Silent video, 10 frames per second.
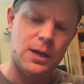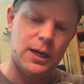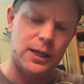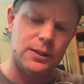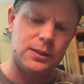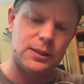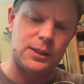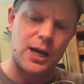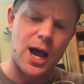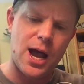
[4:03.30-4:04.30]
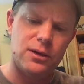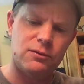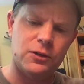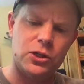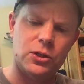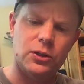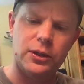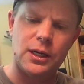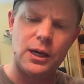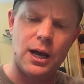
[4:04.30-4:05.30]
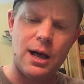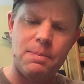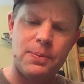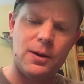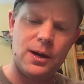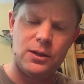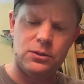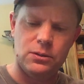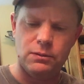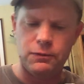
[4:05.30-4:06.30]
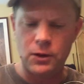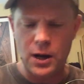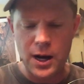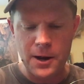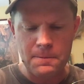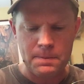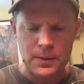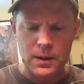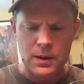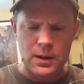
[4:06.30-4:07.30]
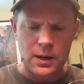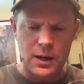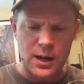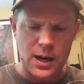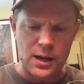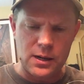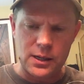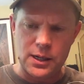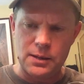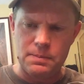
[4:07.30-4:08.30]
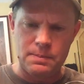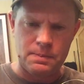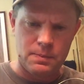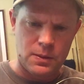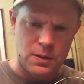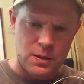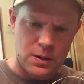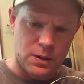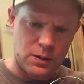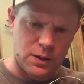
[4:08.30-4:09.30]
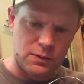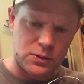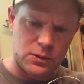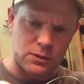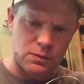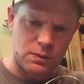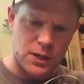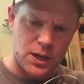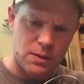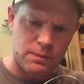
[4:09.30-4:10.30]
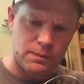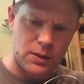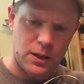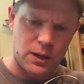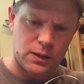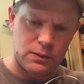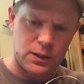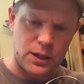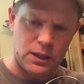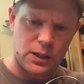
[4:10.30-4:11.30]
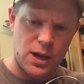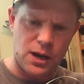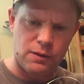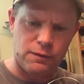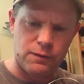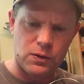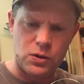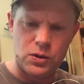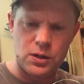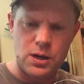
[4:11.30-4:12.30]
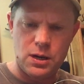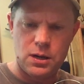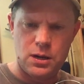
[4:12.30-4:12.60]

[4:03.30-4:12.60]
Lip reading: against the sky as fish are looking up to the fly, and gives you a lot of good